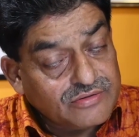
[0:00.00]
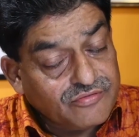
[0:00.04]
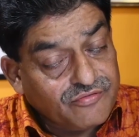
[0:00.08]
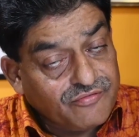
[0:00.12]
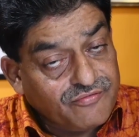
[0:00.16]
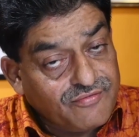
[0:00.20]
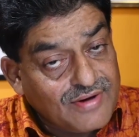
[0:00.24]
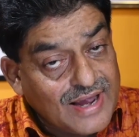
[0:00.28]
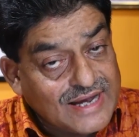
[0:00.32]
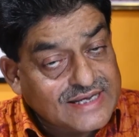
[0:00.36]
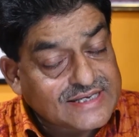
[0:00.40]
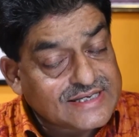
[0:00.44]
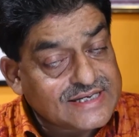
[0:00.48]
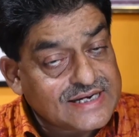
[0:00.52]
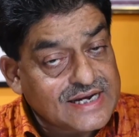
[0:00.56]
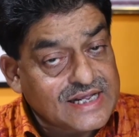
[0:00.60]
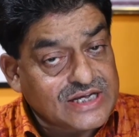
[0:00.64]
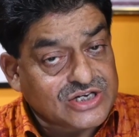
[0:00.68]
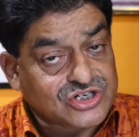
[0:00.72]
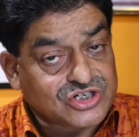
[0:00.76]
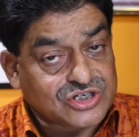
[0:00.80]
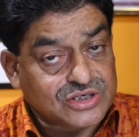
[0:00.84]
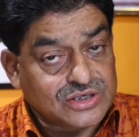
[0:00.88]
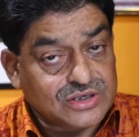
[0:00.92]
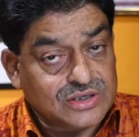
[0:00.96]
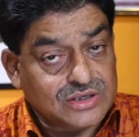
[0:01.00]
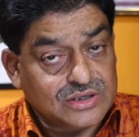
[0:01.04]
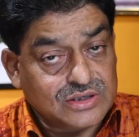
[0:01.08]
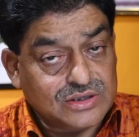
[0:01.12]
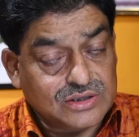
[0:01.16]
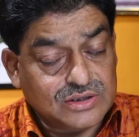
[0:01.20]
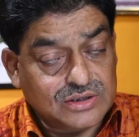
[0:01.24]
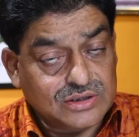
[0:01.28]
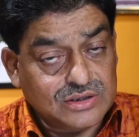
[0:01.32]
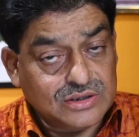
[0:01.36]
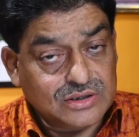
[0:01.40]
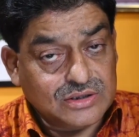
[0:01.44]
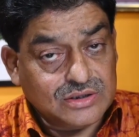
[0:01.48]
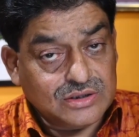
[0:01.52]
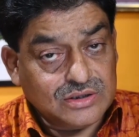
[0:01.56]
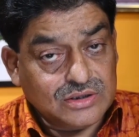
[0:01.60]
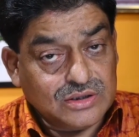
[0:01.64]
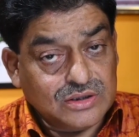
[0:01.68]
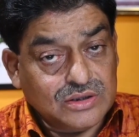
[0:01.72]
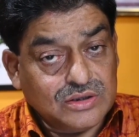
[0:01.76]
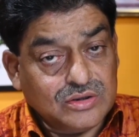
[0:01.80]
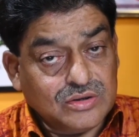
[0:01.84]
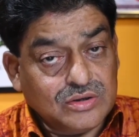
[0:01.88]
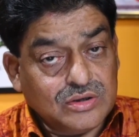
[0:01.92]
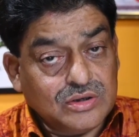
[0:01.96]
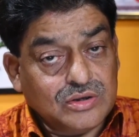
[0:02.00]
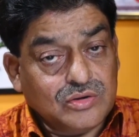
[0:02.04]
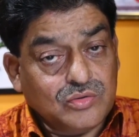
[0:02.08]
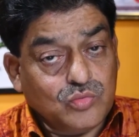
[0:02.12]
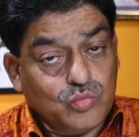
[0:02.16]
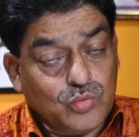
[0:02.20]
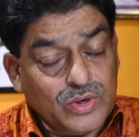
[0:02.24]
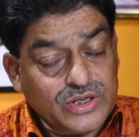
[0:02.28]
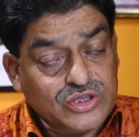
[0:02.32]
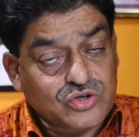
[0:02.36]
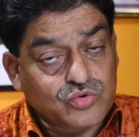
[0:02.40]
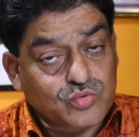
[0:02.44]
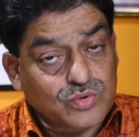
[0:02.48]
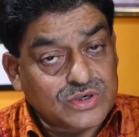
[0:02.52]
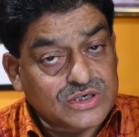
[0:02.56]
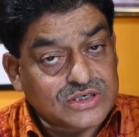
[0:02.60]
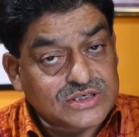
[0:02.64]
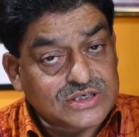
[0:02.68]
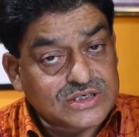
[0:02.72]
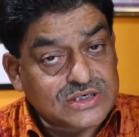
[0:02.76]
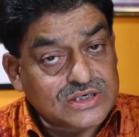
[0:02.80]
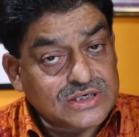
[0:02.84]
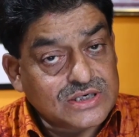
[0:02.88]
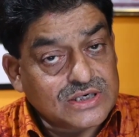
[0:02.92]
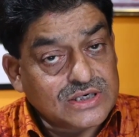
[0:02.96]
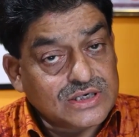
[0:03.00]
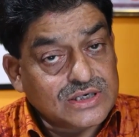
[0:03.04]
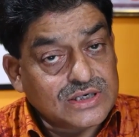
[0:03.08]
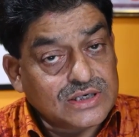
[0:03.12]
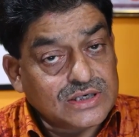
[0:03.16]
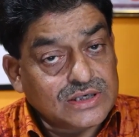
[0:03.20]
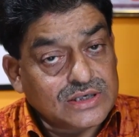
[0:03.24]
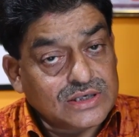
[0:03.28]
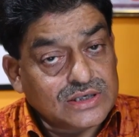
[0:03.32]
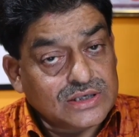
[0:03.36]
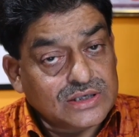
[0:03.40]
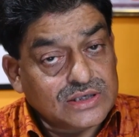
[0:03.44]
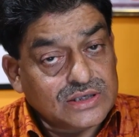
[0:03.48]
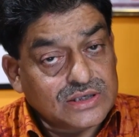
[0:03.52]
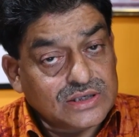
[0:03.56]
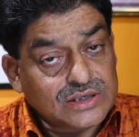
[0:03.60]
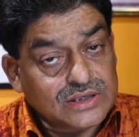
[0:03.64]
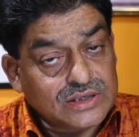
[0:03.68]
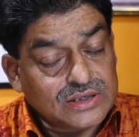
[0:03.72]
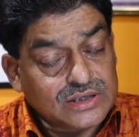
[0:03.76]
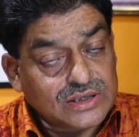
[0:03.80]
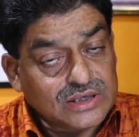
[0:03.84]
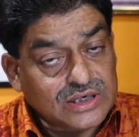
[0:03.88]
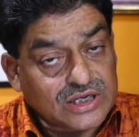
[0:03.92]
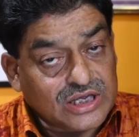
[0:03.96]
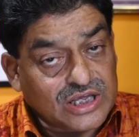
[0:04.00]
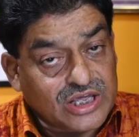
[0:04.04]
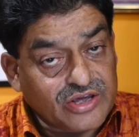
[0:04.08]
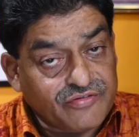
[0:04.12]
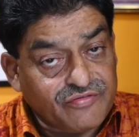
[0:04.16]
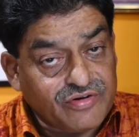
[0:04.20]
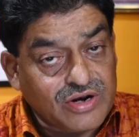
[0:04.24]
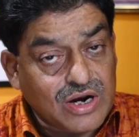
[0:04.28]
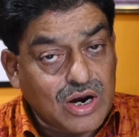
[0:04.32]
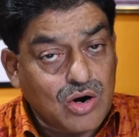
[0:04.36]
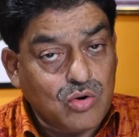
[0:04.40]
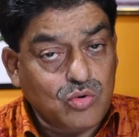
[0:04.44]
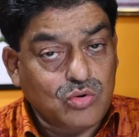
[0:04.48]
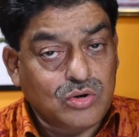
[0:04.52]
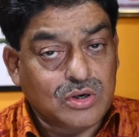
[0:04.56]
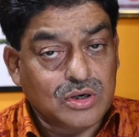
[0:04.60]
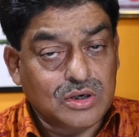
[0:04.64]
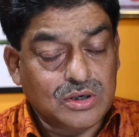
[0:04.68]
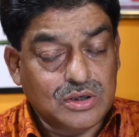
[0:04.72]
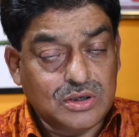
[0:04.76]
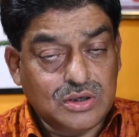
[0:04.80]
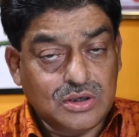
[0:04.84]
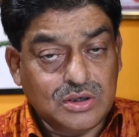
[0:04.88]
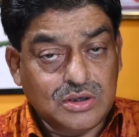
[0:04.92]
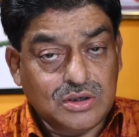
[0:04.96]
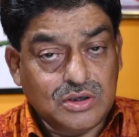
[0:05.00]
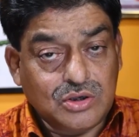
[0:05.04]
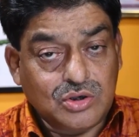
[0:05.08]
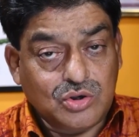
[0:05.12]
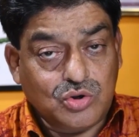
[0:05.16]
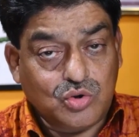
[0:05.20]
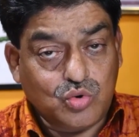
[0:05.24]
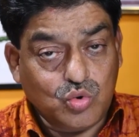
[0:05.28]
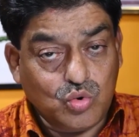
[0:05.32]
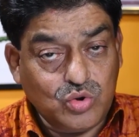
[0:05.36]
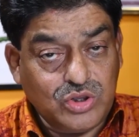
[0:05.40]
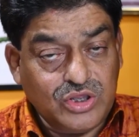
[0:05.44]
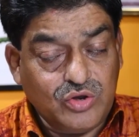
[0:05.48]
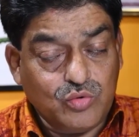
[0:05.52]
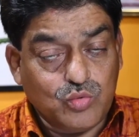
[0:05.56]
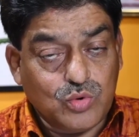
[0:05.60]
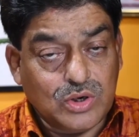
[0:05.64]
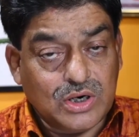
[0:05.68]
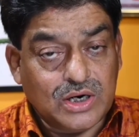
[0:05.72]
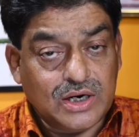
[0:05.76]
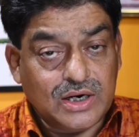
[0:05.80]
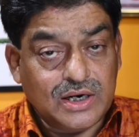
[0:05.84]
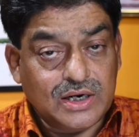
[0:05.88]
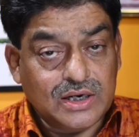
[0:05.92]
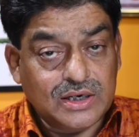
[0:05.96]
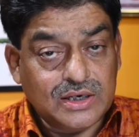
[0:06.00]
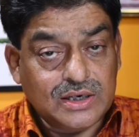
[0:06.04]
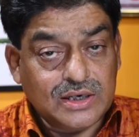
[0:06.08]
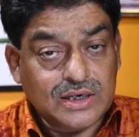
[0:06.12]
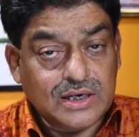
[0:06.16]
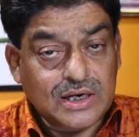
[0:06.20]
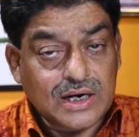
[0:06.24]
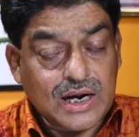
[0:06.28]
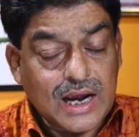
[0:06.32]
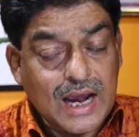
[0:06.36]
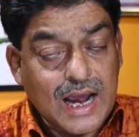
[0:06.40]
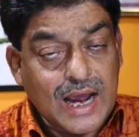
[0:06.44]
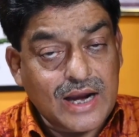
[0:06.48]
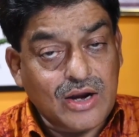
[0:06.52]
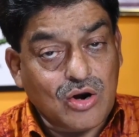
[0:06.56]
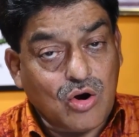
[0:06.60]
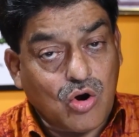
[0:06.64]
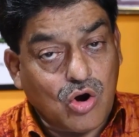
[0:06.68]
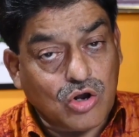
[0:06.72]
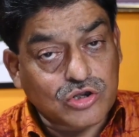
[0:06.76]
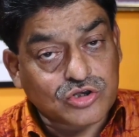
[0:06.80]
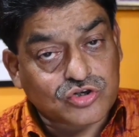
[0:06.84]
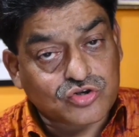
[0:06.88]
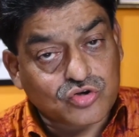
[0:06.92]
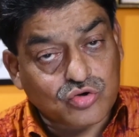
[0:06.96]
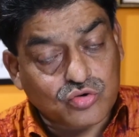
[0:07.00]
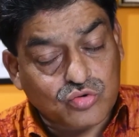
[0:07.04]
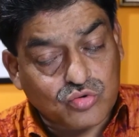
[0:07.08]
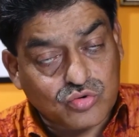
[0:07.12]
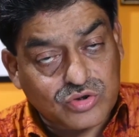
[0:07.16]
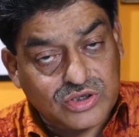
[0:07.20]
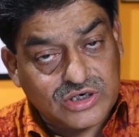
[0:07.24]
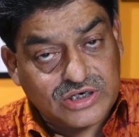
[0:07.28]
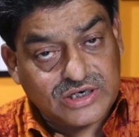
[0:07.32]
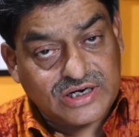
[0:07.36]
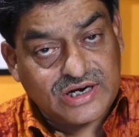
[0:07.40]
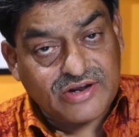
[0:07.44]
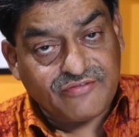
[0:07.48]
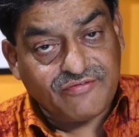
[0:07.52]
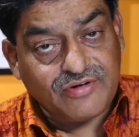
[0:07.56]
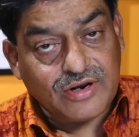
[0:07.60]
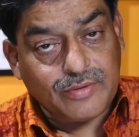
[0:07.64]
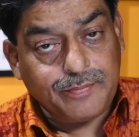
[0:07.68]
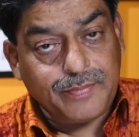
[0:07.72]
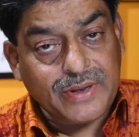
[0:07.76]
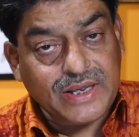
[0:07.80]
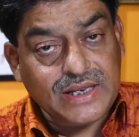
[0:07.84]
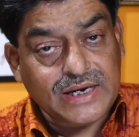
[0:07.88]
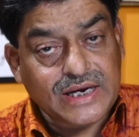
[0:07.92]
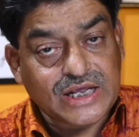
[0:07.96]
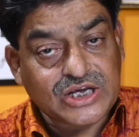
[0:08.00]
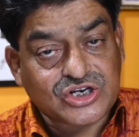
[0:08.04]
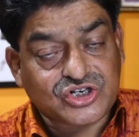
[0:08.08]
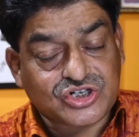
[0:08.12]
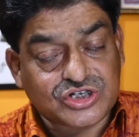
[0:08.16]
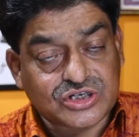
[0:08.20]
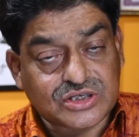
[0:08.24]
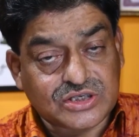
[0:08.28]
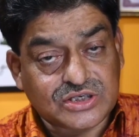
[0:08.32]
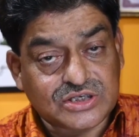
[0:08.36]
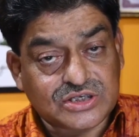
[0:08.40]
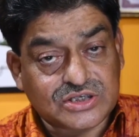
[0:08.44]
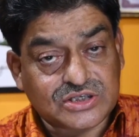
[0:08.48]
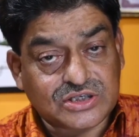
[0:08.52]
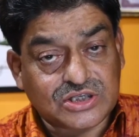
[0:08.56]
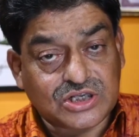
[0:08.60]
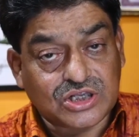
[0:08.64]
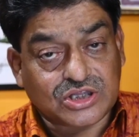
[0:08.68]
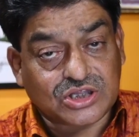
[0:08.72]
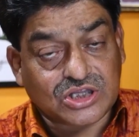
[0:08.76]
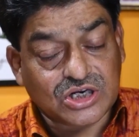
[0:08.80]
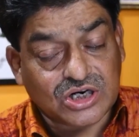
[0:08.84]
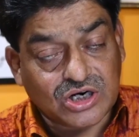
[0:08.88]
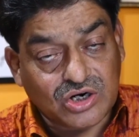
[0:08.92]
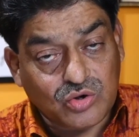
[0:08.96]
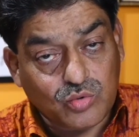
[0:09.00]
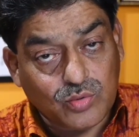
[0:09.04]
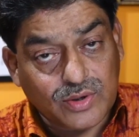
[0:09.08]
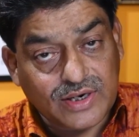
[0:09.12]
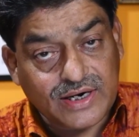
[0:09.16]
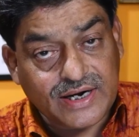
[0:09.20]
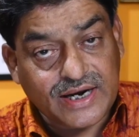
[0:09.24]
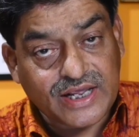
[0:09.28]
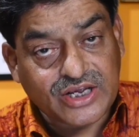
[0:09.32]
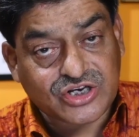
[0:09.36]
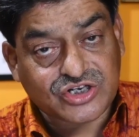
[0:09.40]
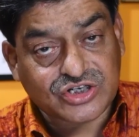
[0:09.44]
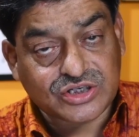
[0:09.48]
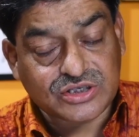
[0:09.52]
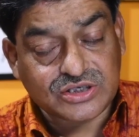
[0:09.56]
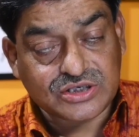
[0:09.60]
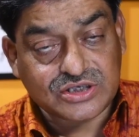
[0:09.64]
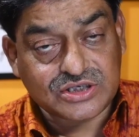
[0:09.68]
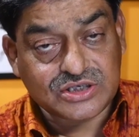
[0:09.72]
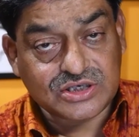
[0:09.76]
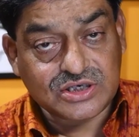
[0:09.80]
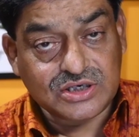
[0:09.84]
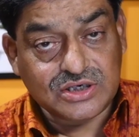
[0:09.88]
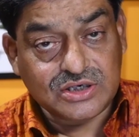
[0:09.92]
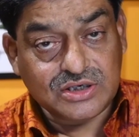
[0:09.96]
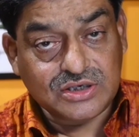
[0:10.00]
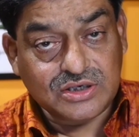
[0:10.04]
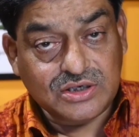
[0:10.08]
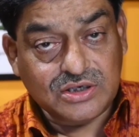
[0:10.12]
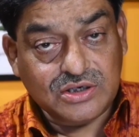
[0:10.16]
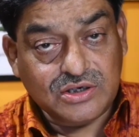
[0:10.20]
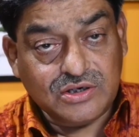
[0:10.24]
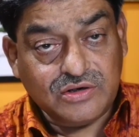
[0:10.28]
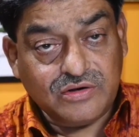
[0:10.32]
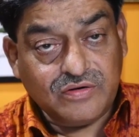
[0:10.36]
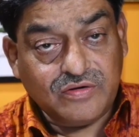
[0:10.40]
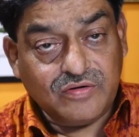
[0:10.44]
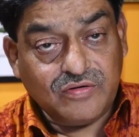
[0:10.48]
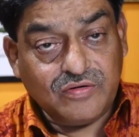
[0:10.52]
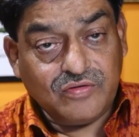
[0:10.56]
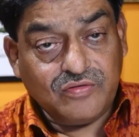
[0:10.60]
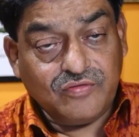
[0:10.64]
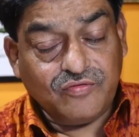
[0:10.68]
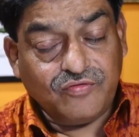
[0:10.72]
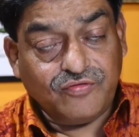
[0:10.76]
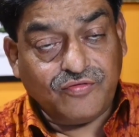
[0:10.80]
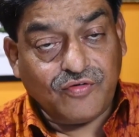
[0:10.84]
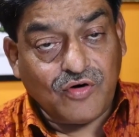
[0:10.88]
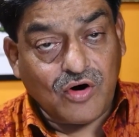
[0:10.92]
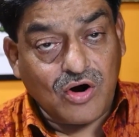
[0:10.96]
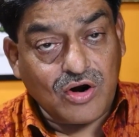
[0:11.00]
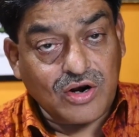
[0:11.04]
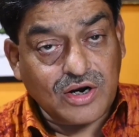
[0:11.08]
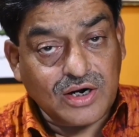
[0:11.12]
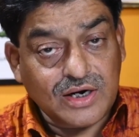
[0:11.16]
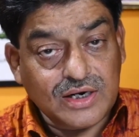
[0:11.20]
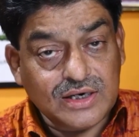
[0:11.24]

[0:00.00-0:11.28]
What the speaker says: vaccination, which was given out to the world and also to the developing nations, the third world nations, for